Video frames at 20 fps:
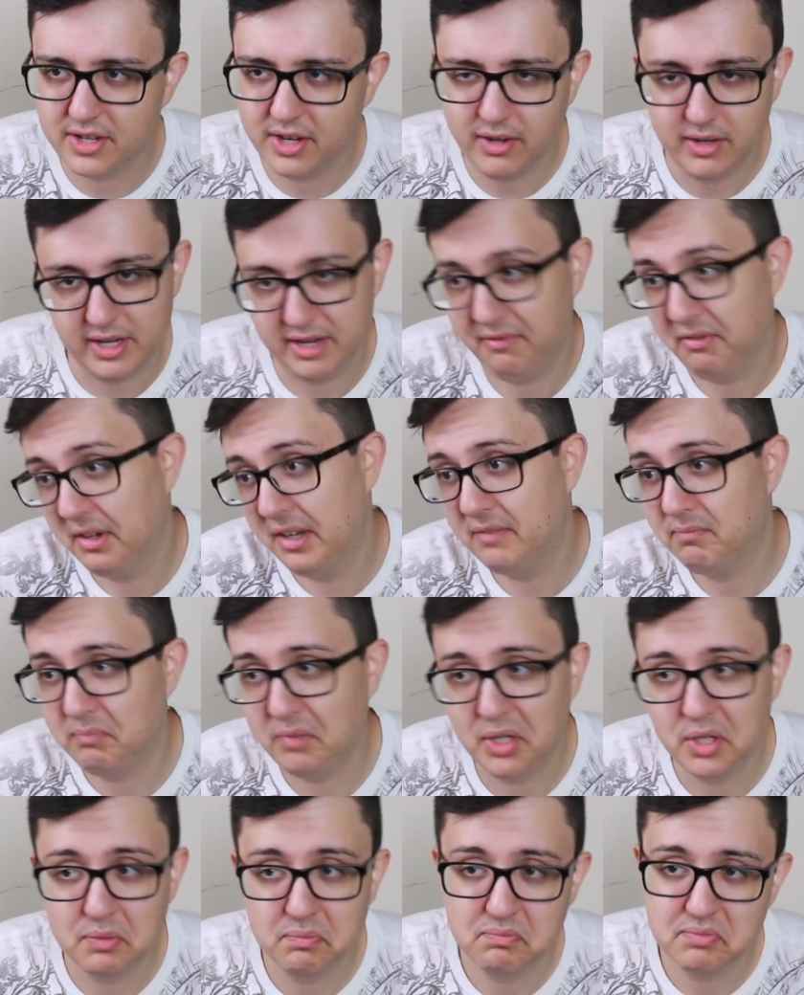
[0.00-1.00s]
or even
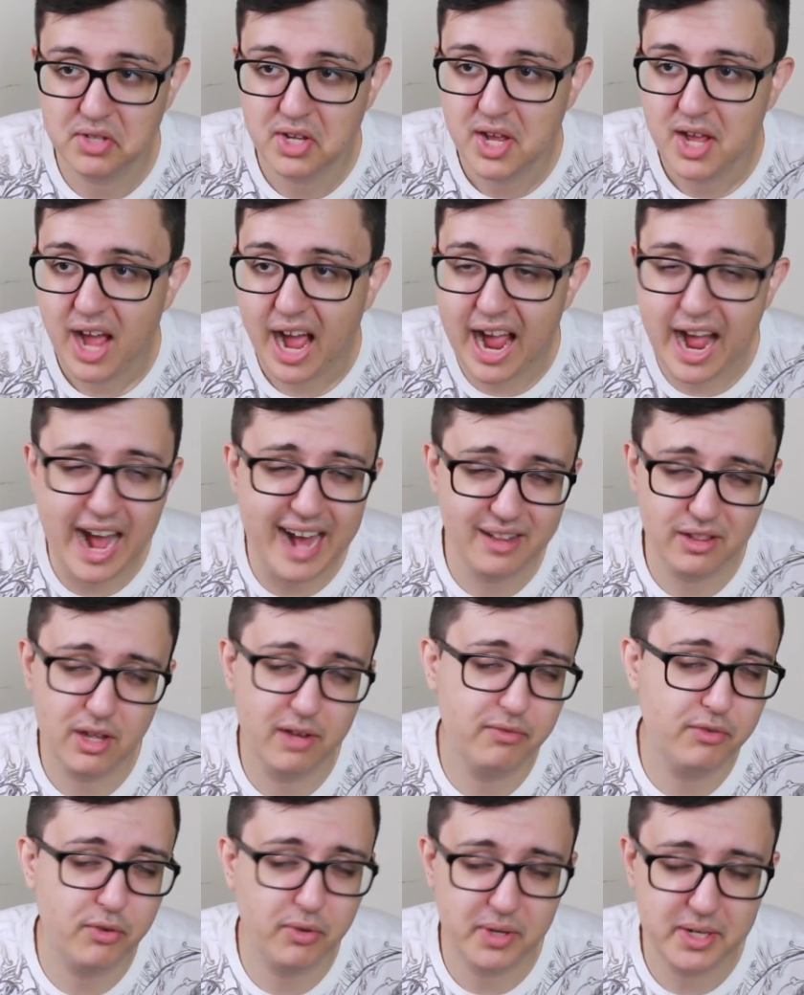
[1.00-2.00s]
I
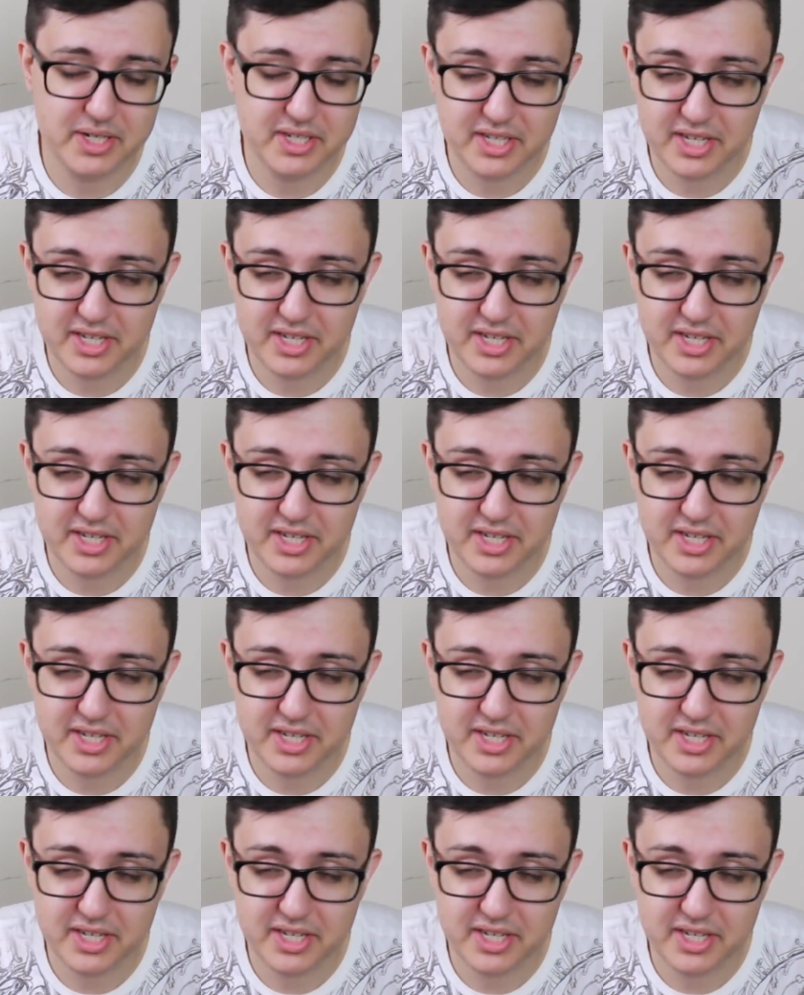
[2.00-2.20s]
love green